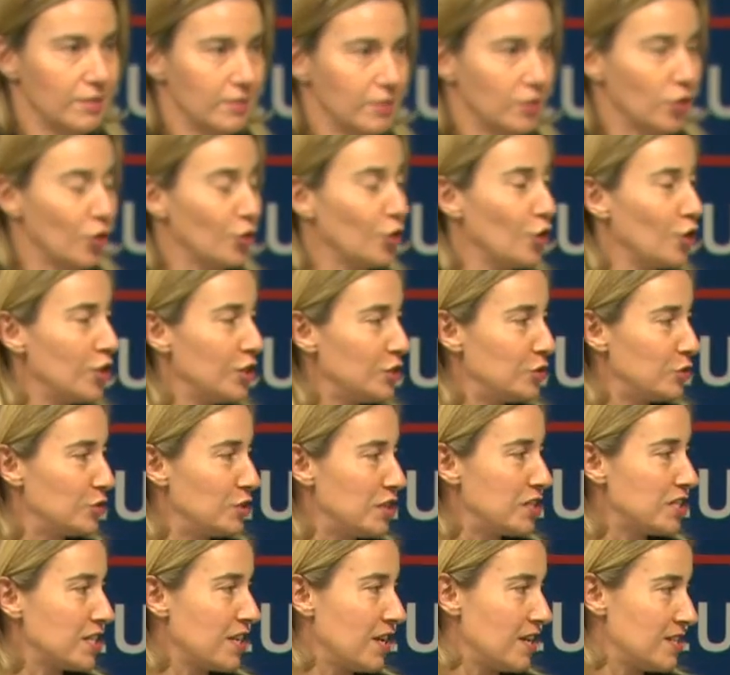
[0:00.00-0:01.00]
not only to
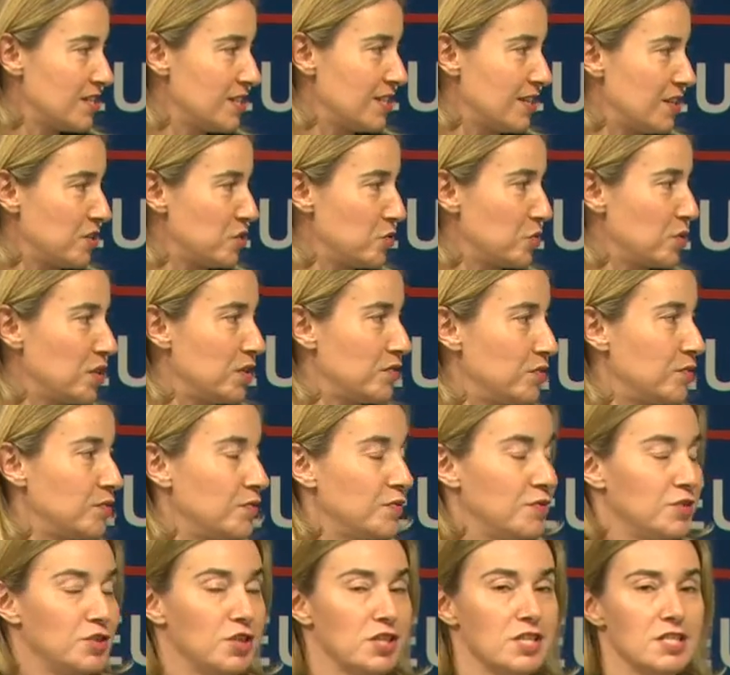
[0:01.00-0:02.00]
discuss, as we have
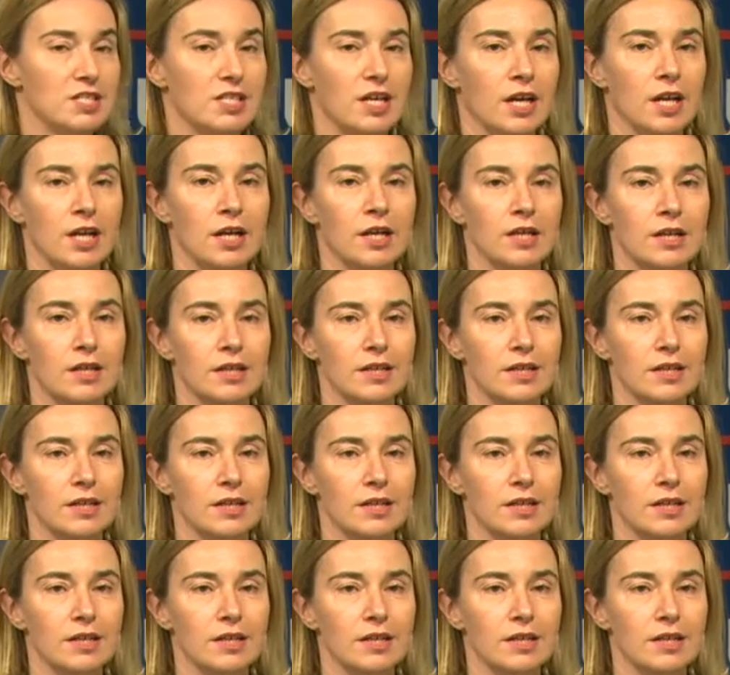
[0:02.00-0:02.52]
just done,